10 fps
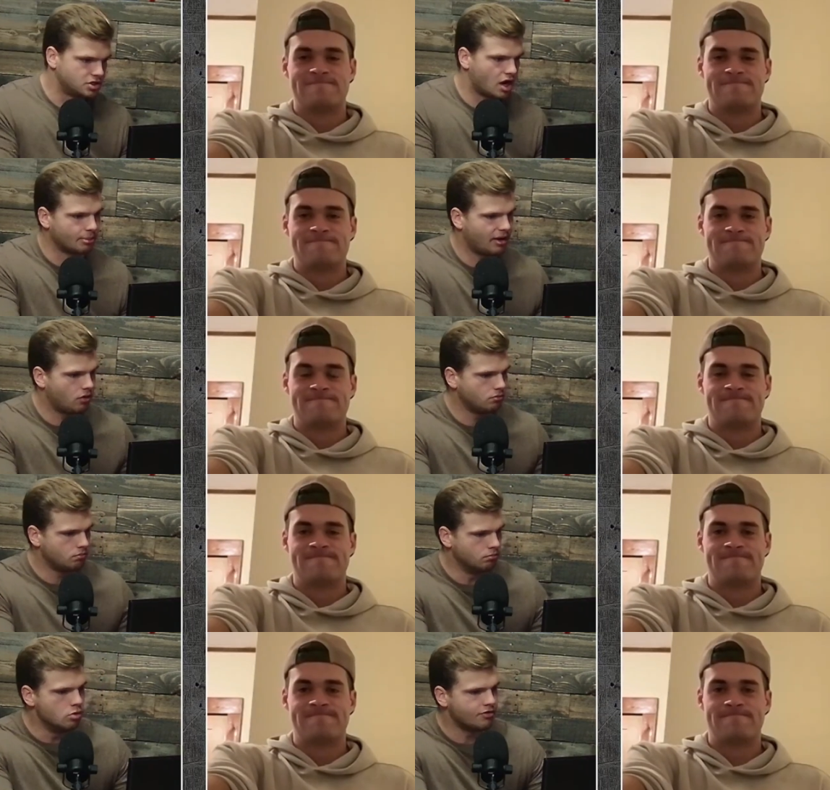Speaker 1: talk about
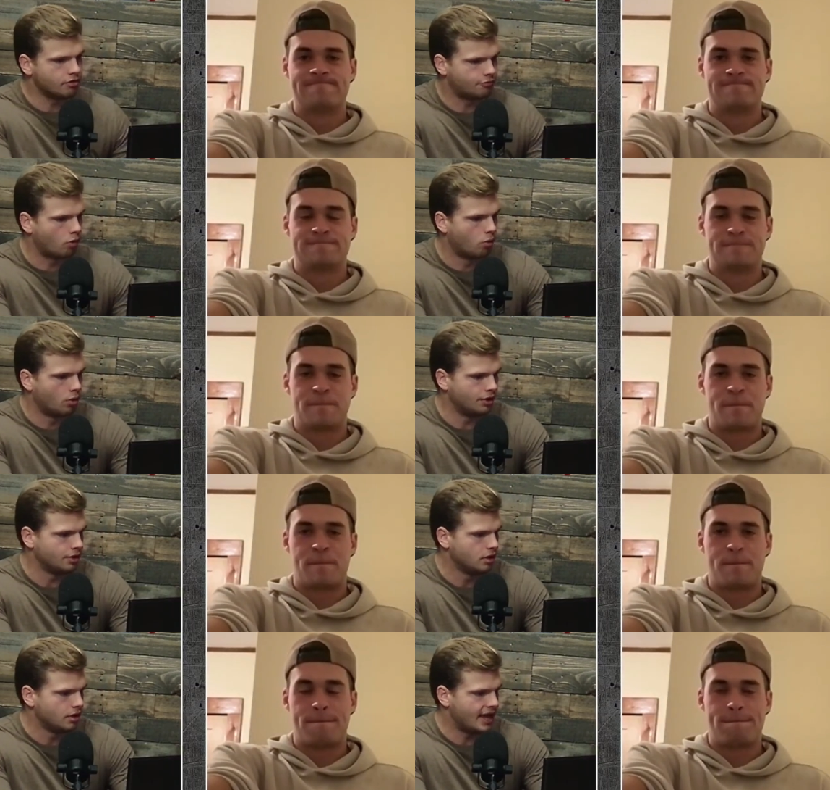moving forward
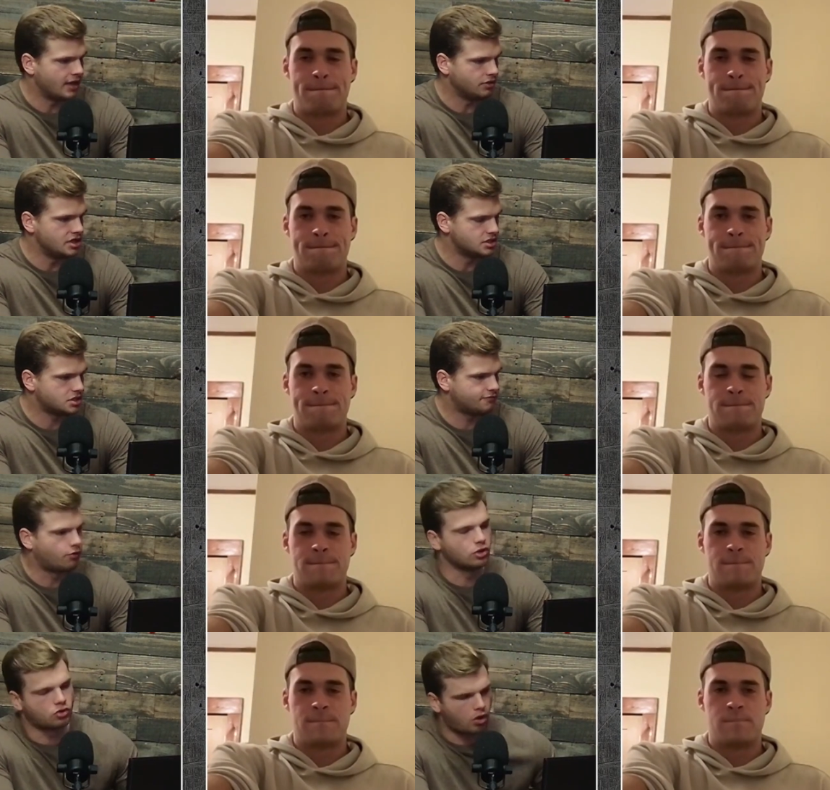at least
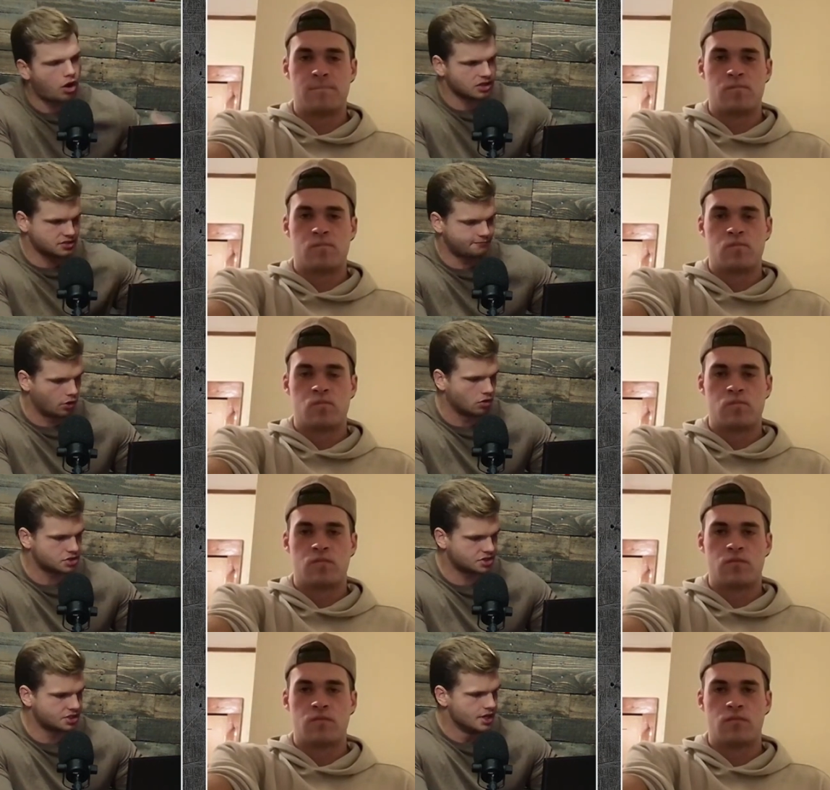for La Crosse
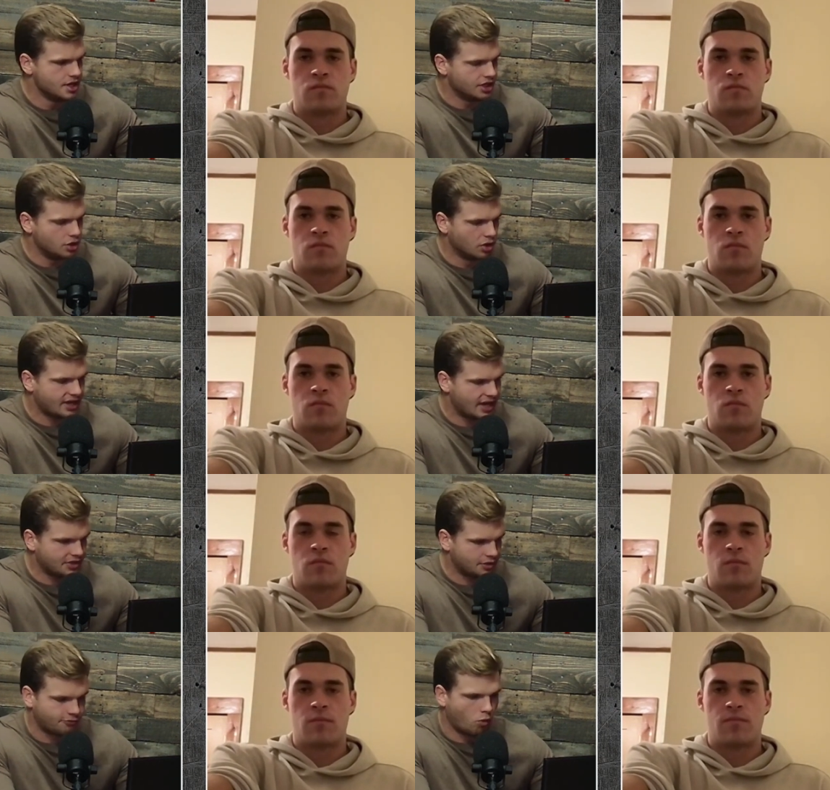first. You look
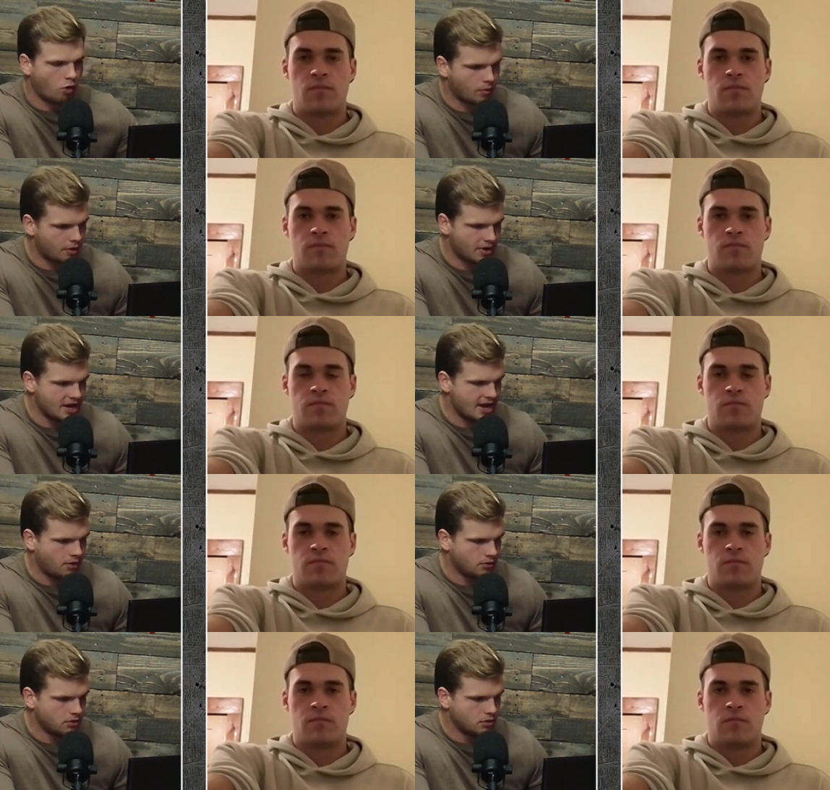at they're four and one right
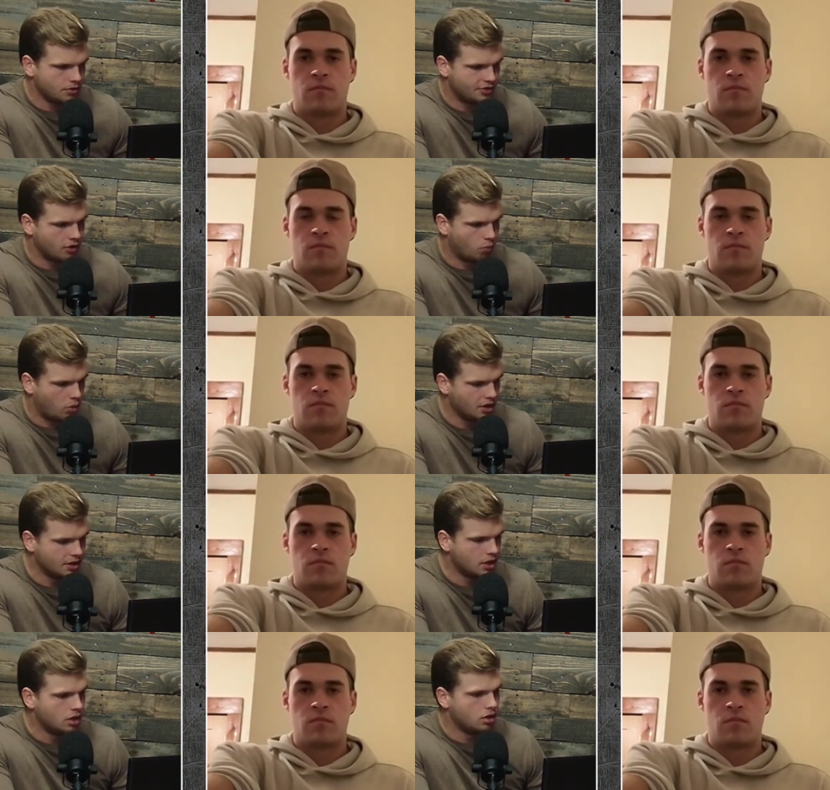now. They're
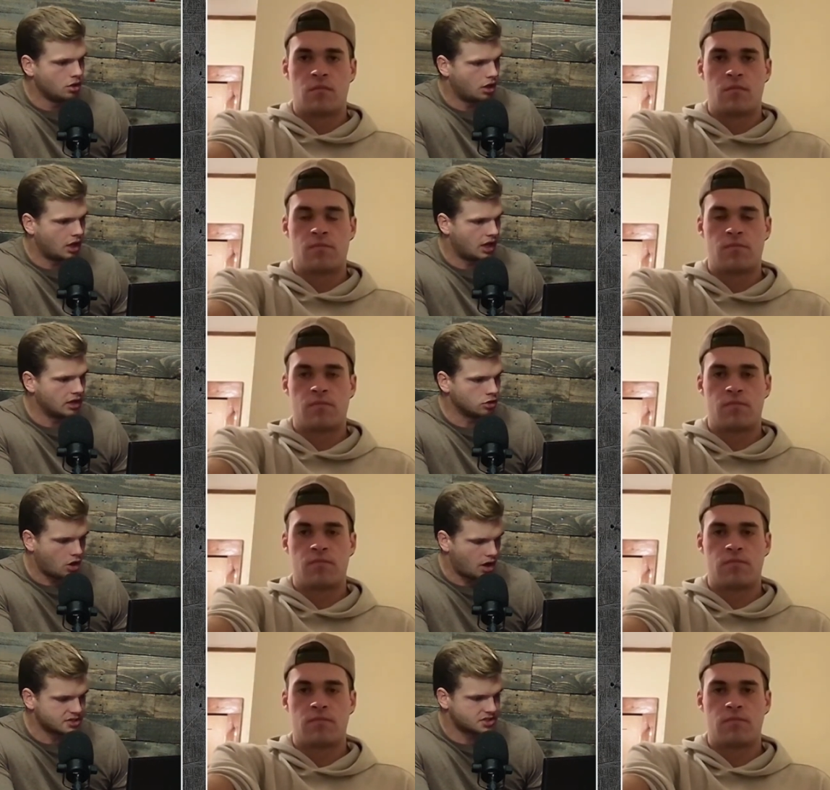one uh,
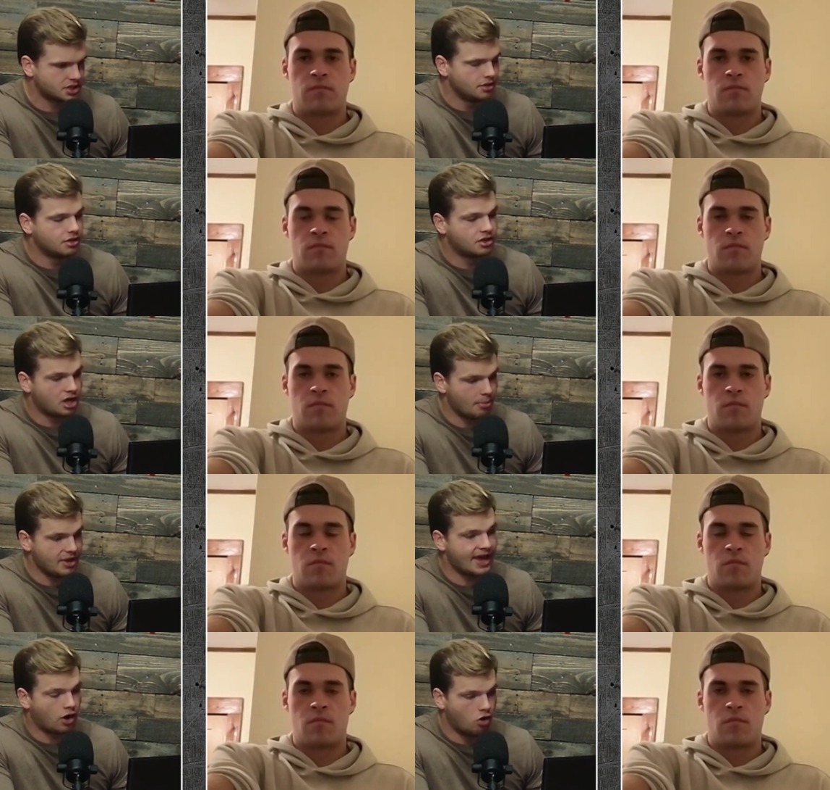loss
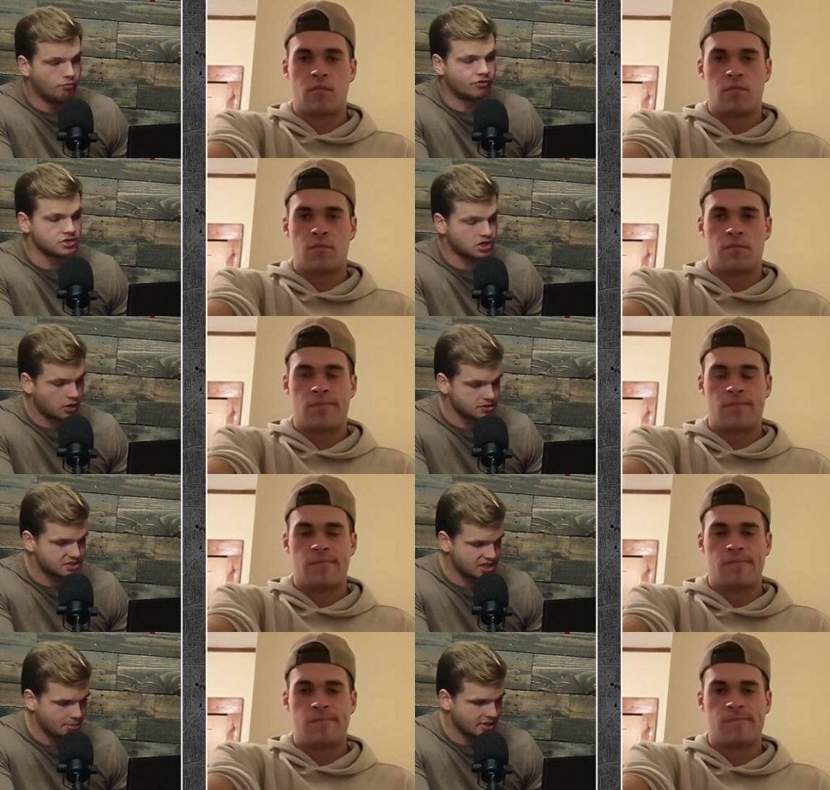coming at home versus Hardin
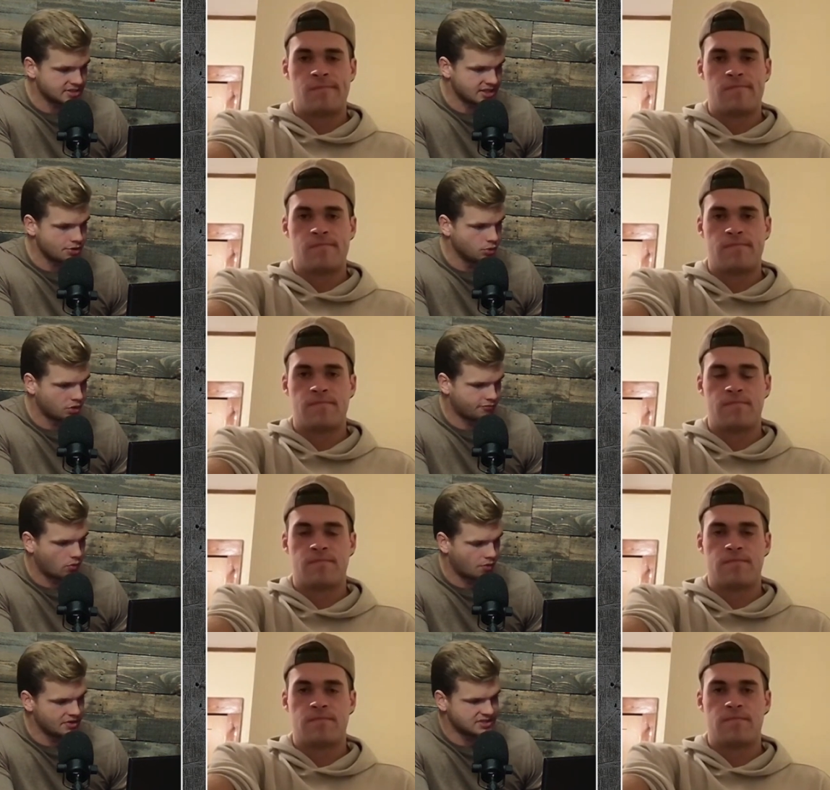Simmons, and you look
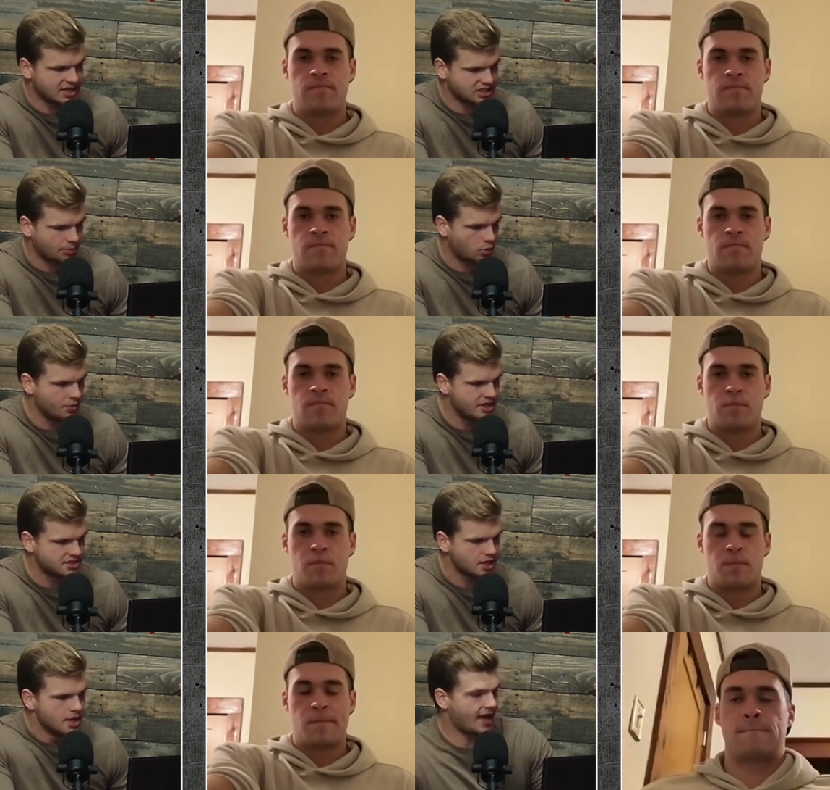for these next couple
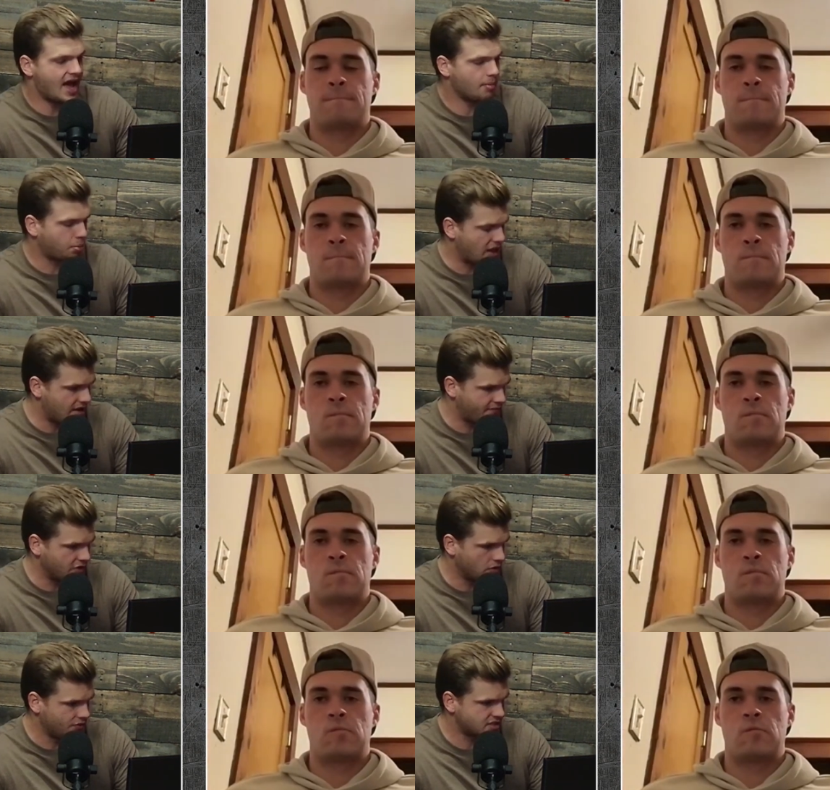weeks at
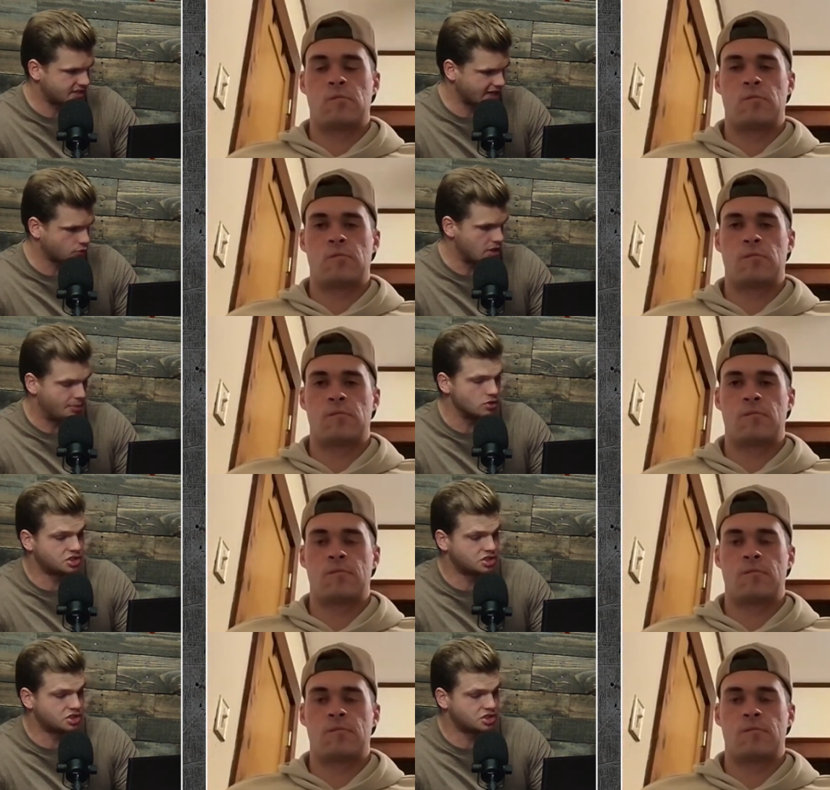Platteville this next week. But you